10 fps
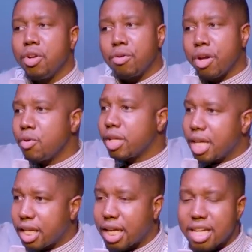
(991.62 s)
you don't go
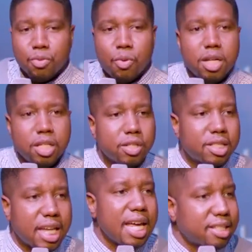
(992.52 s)
get it, guess what? Your
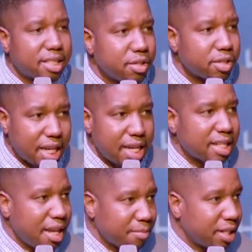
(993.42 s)
tank still
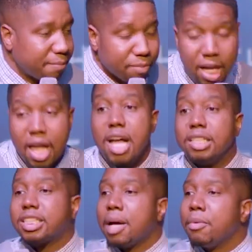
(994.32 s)
stays empty.
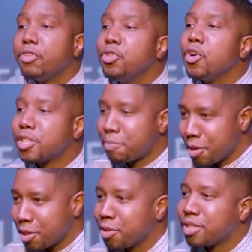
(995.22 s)
Some of you, your
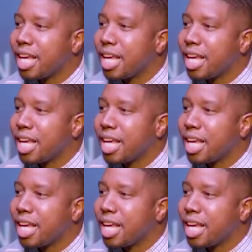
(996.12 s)
spiritual